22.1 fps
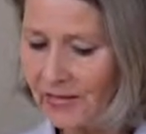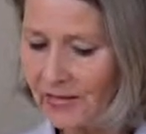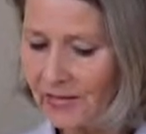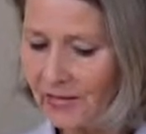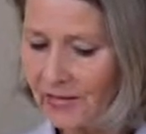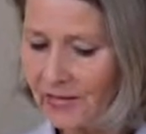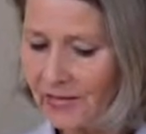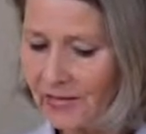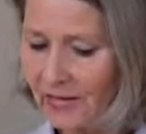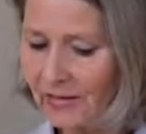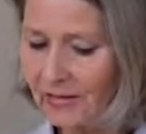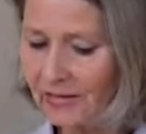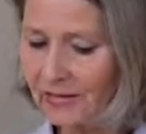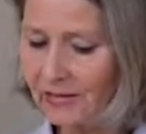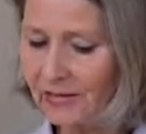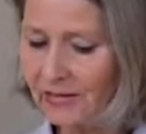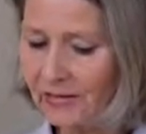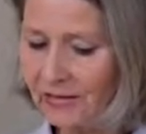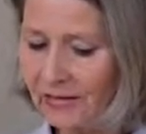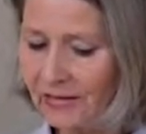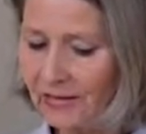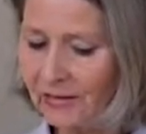That
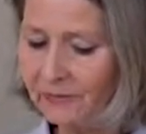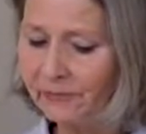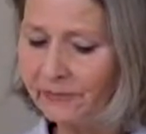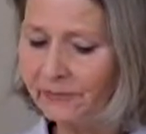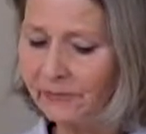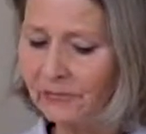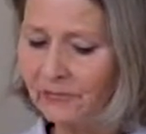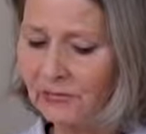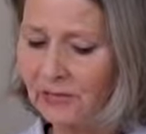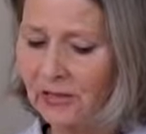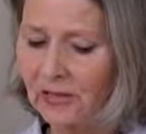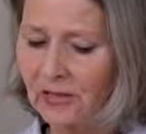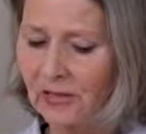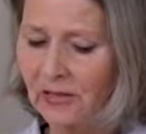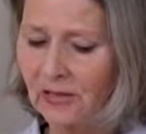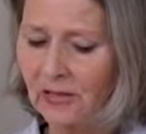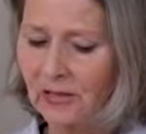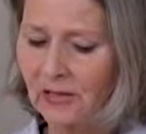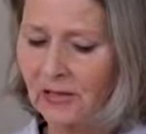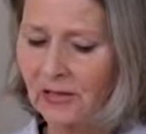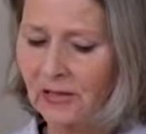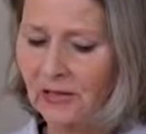means since
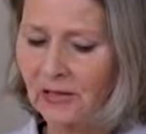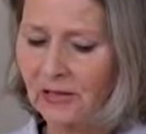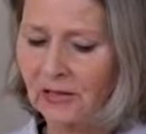then.